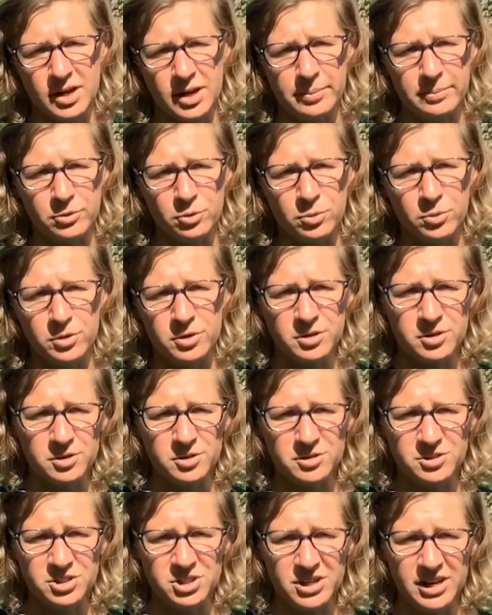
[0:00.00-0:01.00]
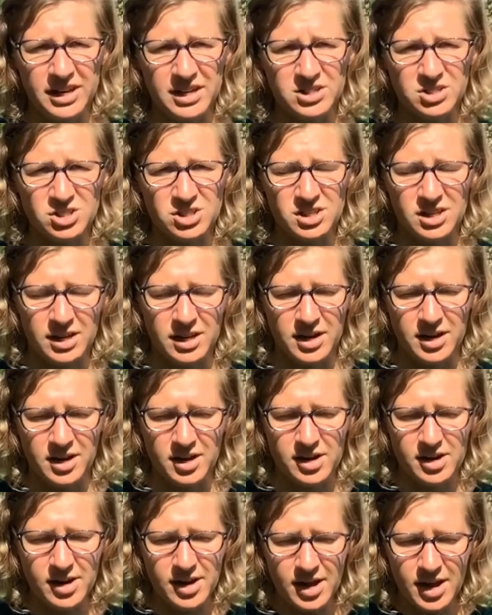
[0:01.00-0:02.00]
I'm the horticulture agent
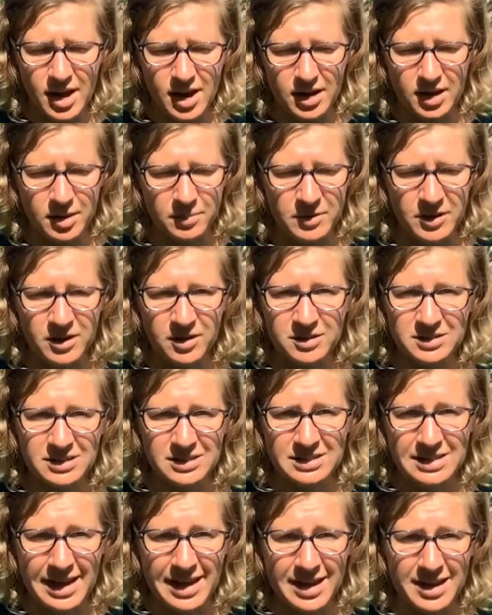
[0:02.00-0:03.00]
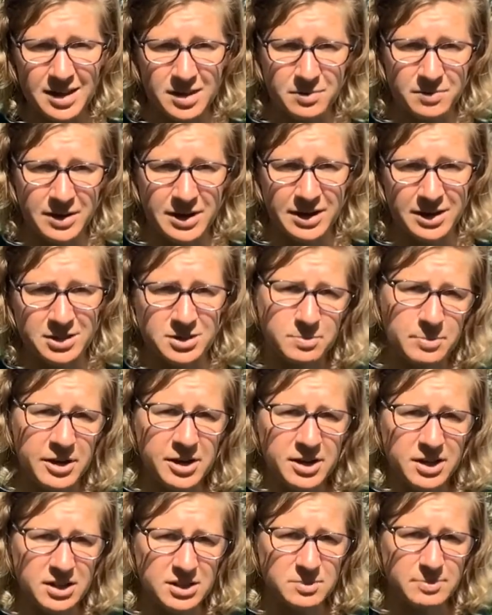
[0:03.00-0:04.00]
here, and I'm here today in my
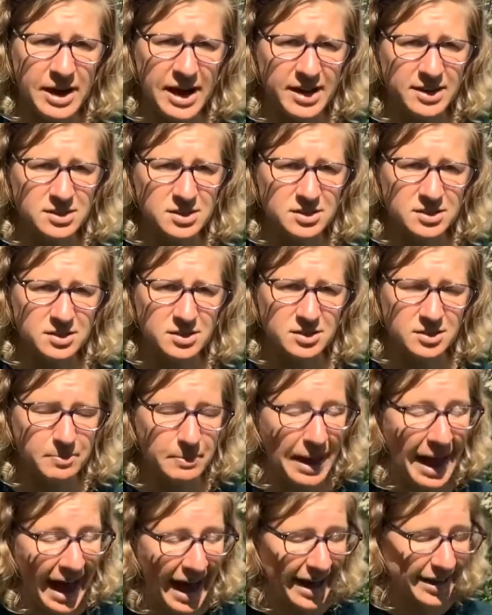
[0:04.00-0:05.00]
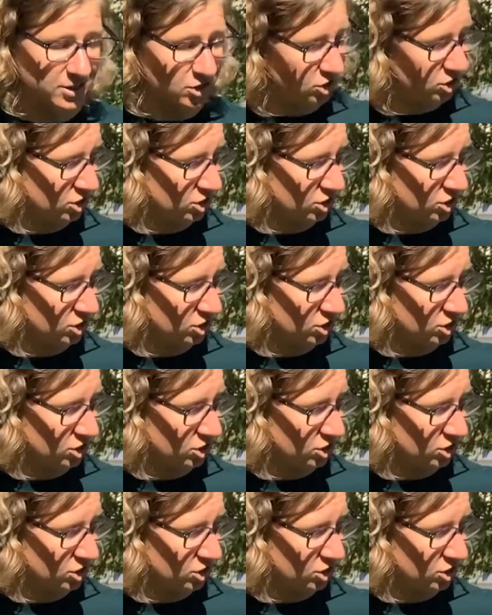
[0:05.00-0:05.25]
asparagus patch